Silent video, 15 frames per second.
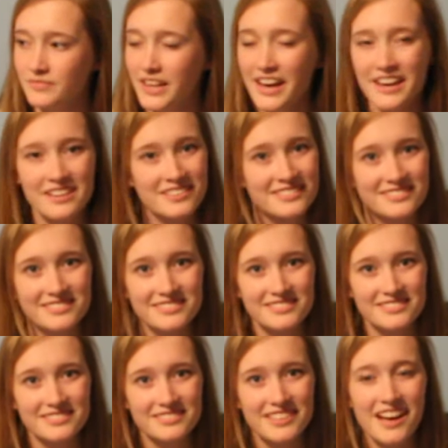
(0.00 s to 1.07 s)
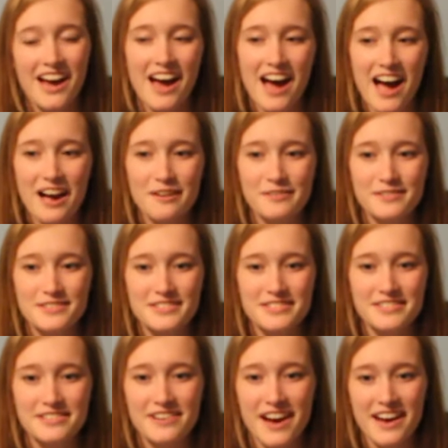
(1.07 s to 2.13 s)
yeah. I will
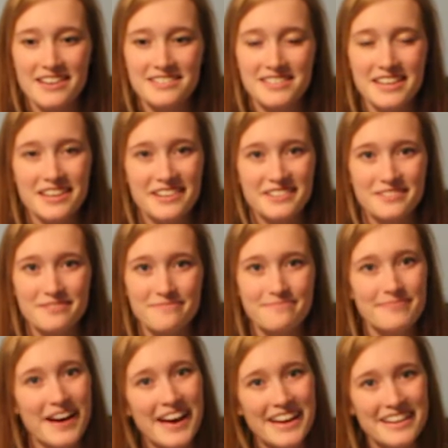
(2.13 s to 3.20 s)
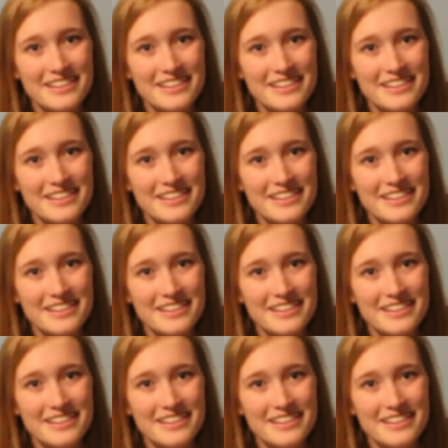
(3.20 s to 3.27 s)
see you guys later. Bye!